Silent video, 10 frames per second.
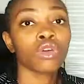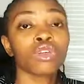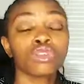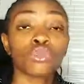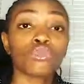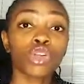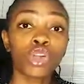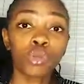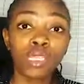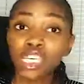So
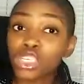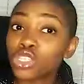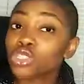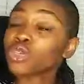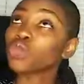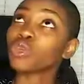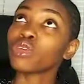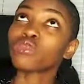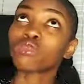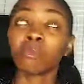recommendations could be
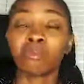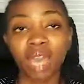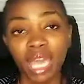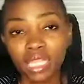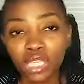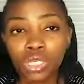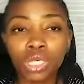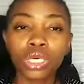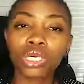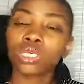from
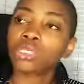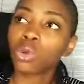managers,